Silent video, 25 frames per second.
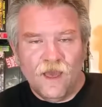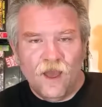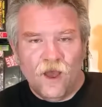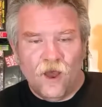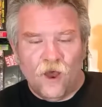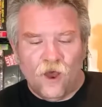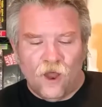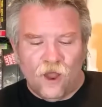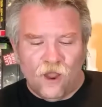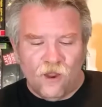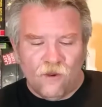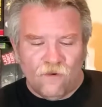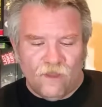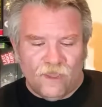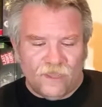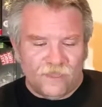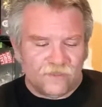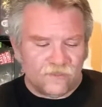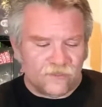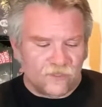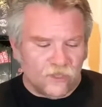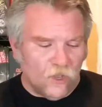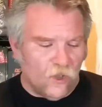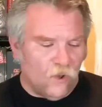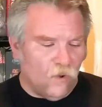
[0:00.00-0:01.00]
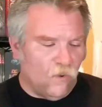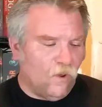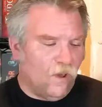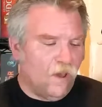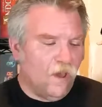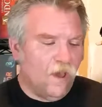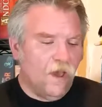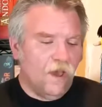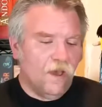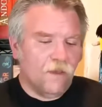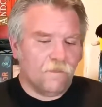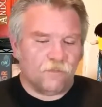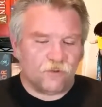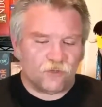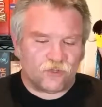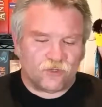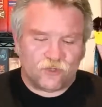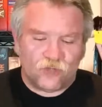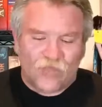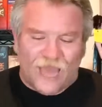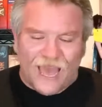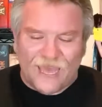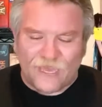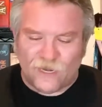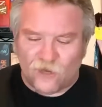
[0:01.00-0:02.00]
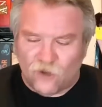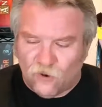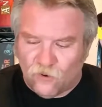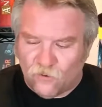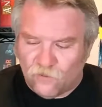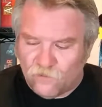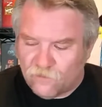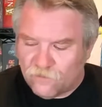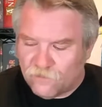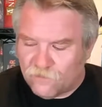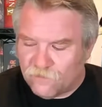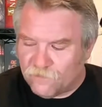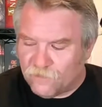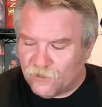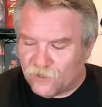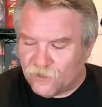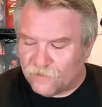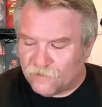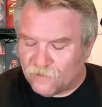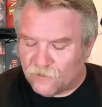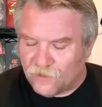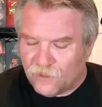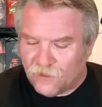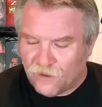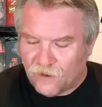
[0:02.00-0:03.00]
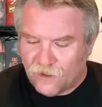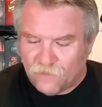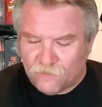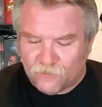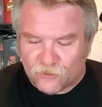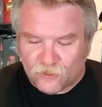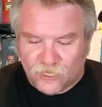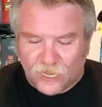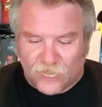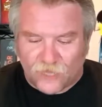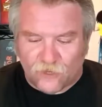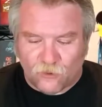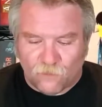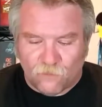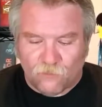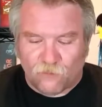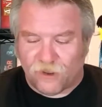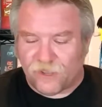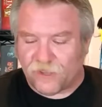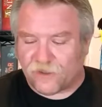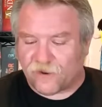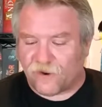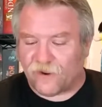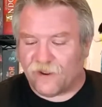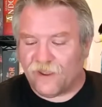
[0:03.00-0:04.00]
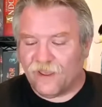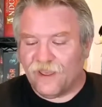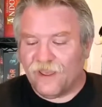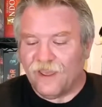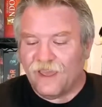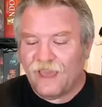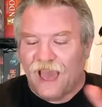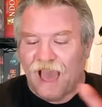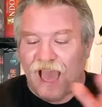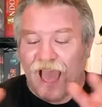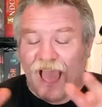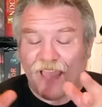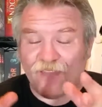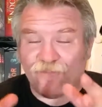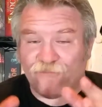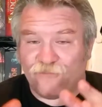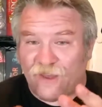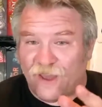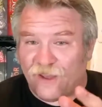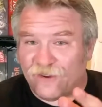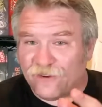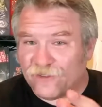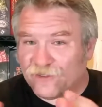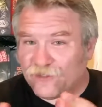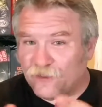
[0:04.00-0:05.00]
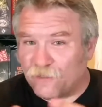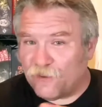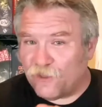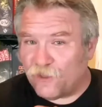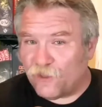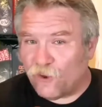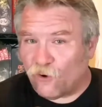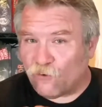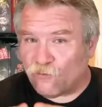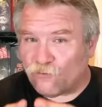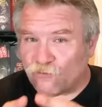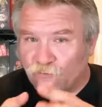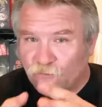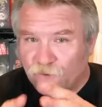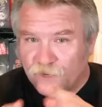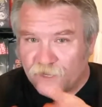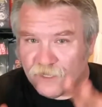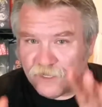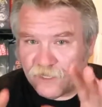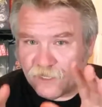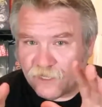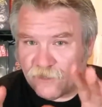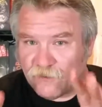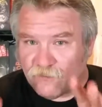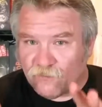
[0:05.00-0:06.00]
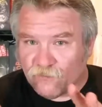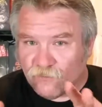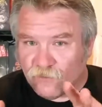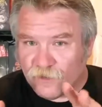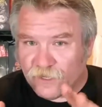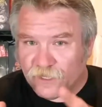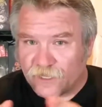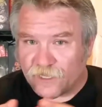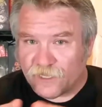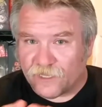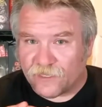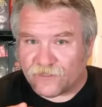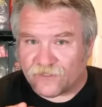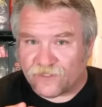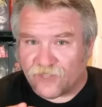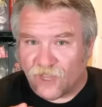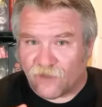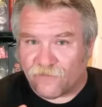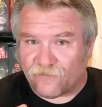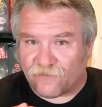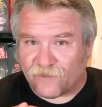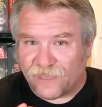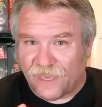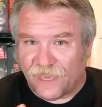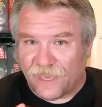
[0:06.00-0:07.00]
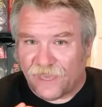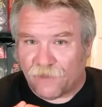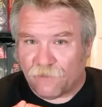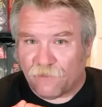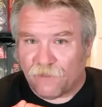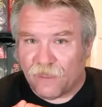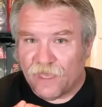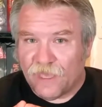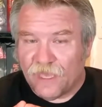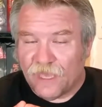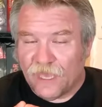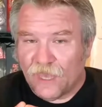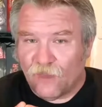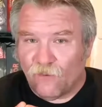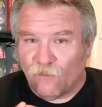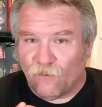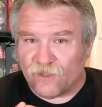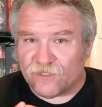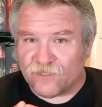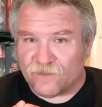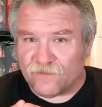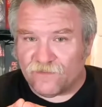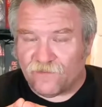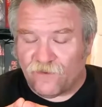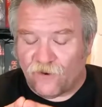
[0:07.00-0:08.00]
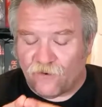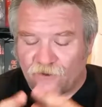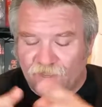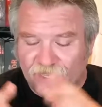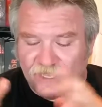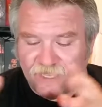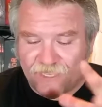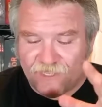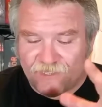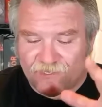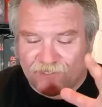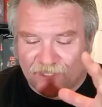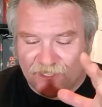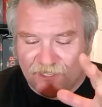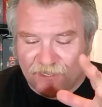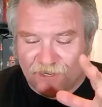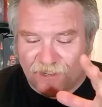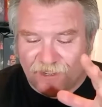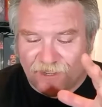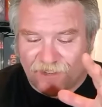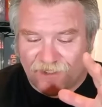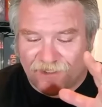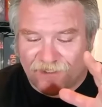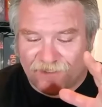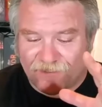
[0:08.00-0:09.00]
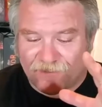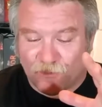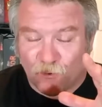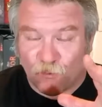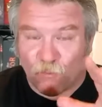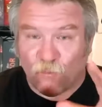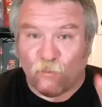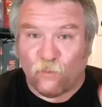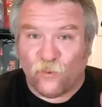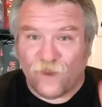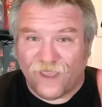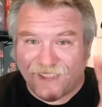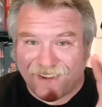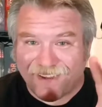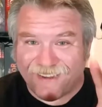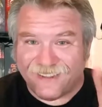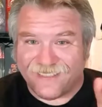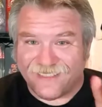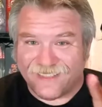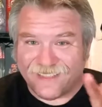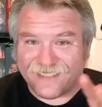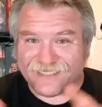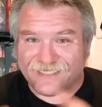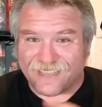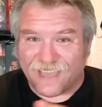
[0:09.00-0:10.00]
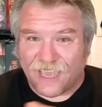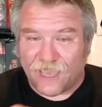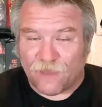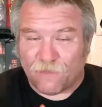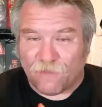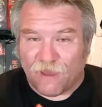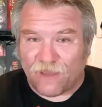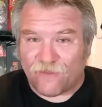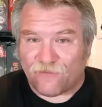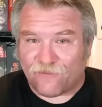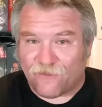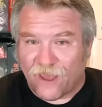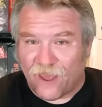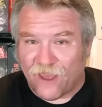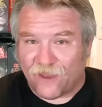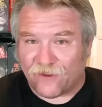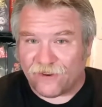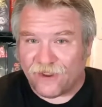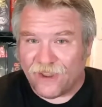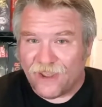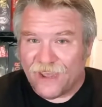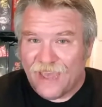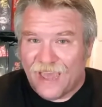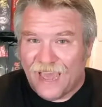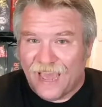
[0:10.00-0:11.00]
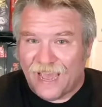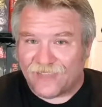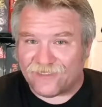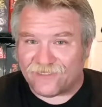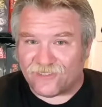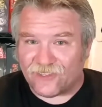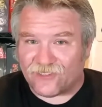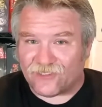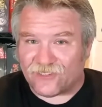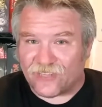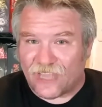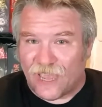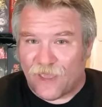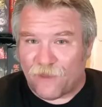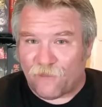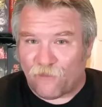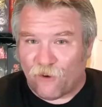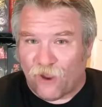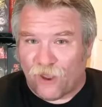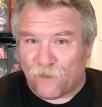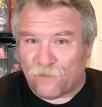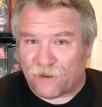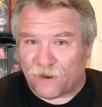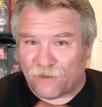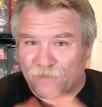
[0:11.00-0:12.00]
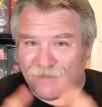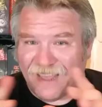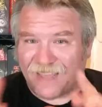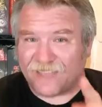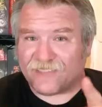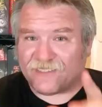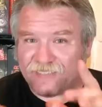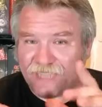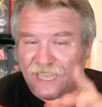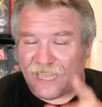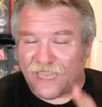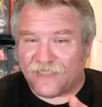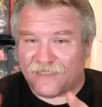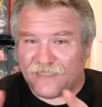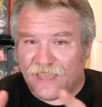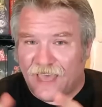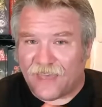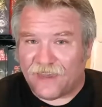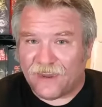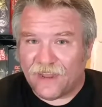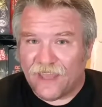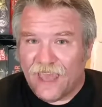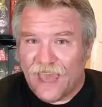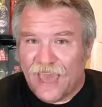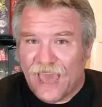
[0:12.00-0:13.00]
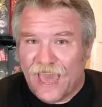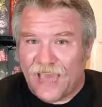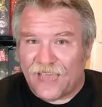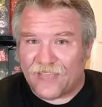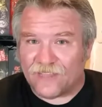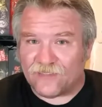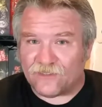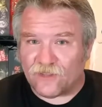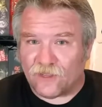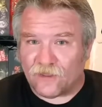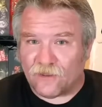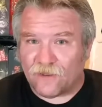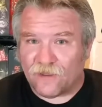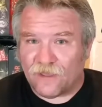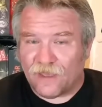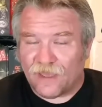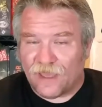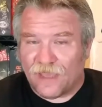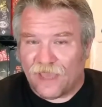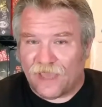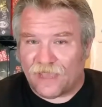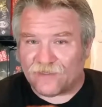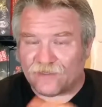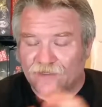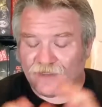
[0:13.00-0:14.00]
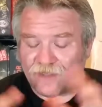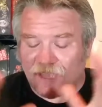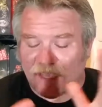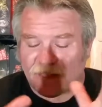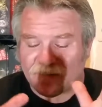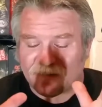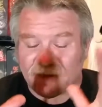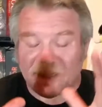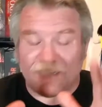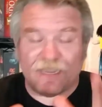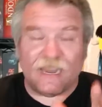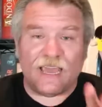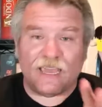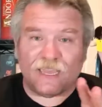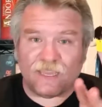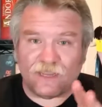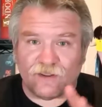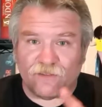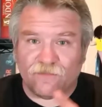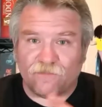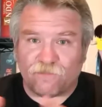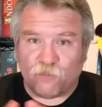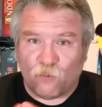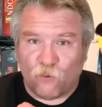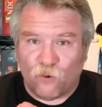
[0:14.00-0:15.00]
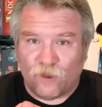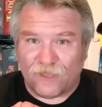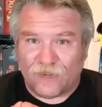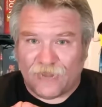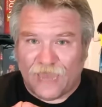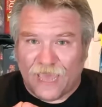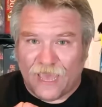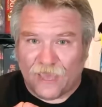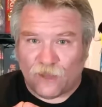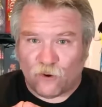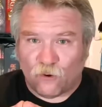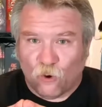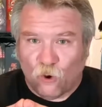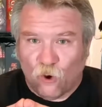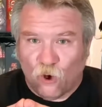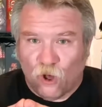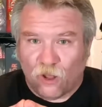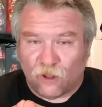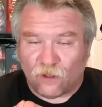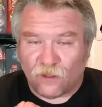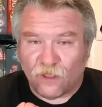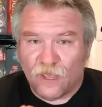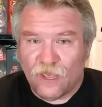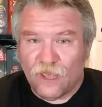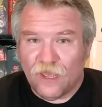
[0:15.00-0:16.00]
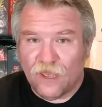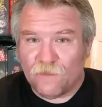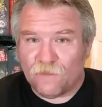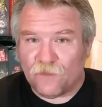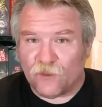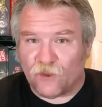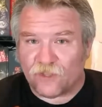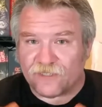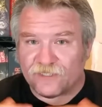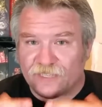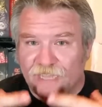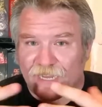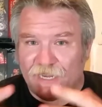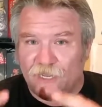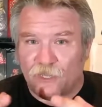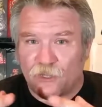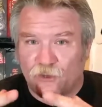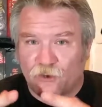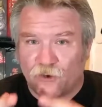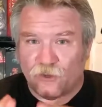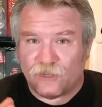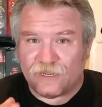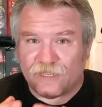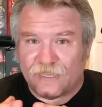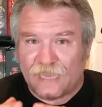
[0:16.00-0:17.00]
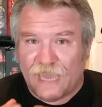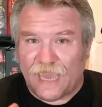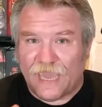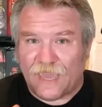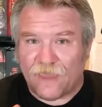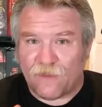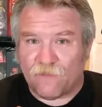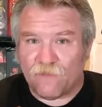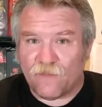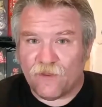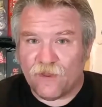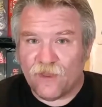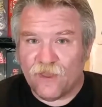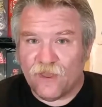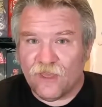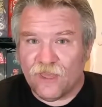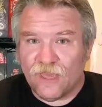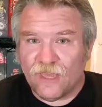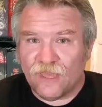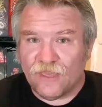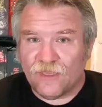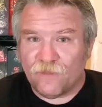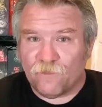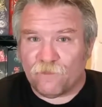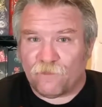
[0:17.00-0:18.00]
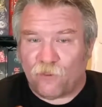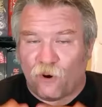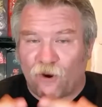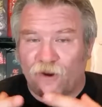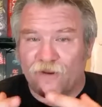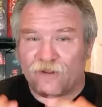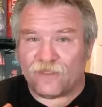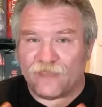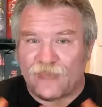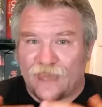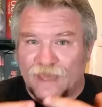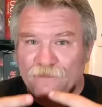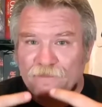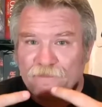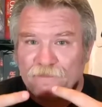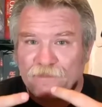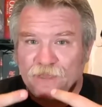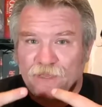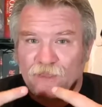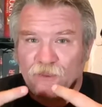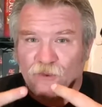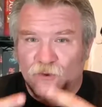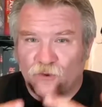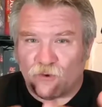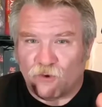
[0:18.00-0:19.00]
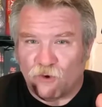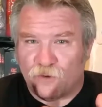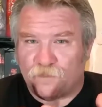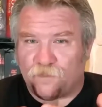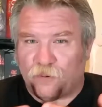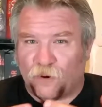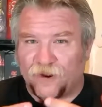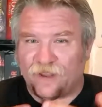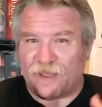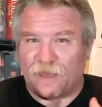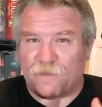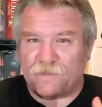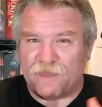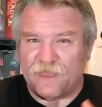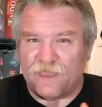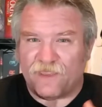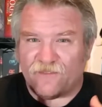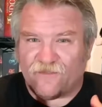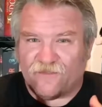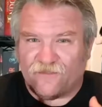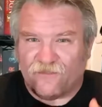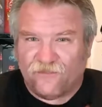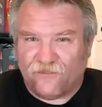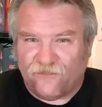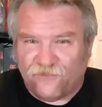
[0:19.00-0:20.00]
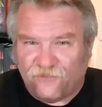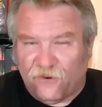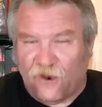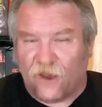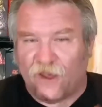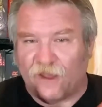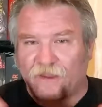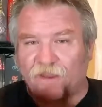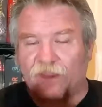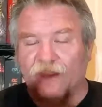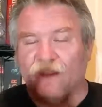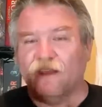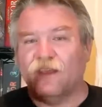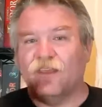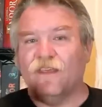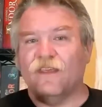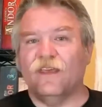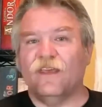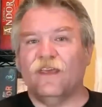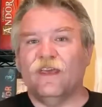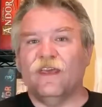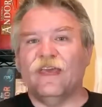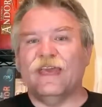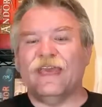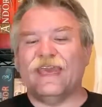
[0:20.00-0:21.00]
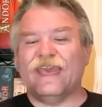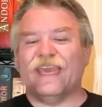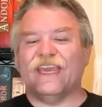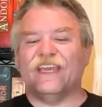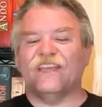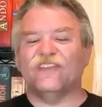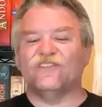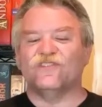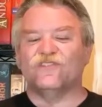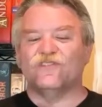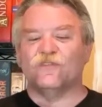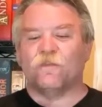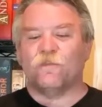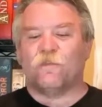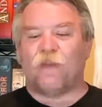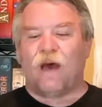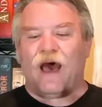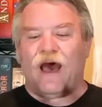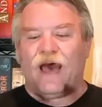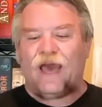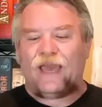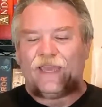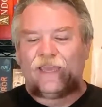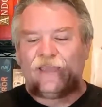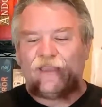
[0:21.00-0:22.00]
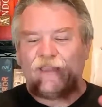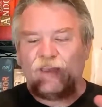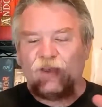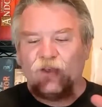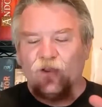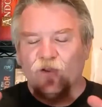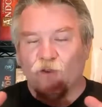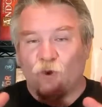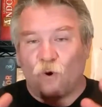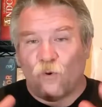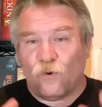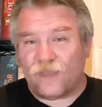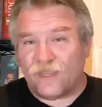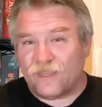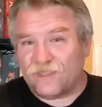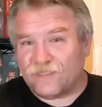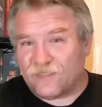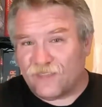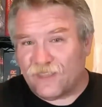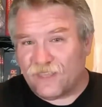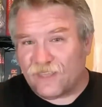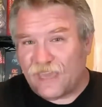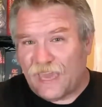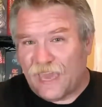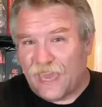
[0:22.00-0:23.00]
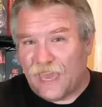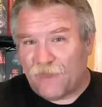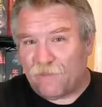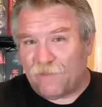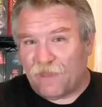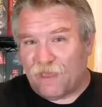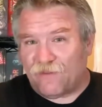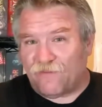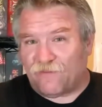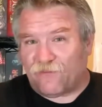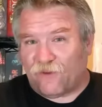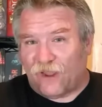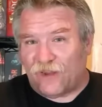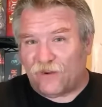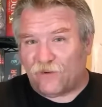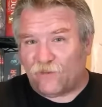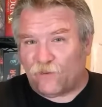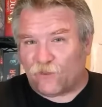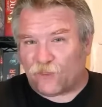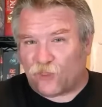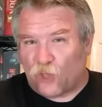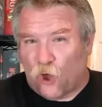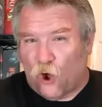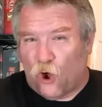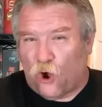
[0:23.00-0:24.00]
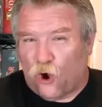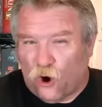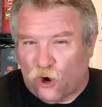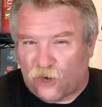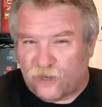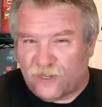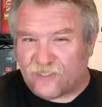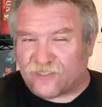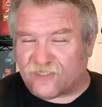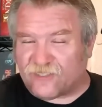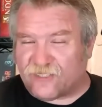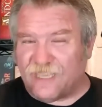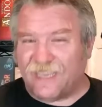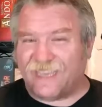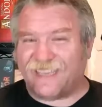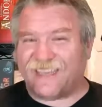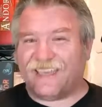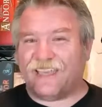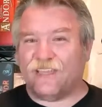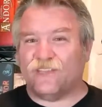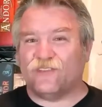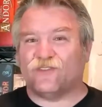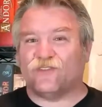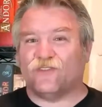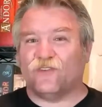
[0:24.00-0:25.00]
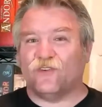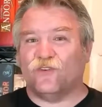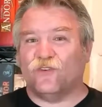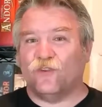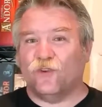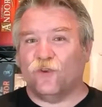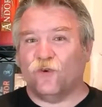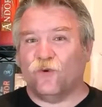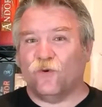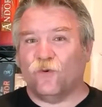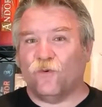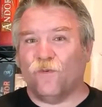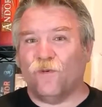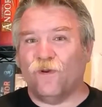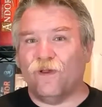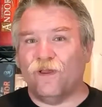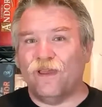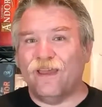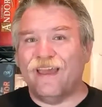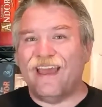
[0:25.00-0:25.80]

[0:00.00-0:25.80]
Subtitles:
All right, so Bushido Breaker, I found it to be a really, really tough game. It wasn't very easy to win in this game, I found, as the samurai. But I'm not saying that as a negative point at all, because any good game, part of that being good, part of that being fun, is by going into the game and finding what the hardest thing is to do,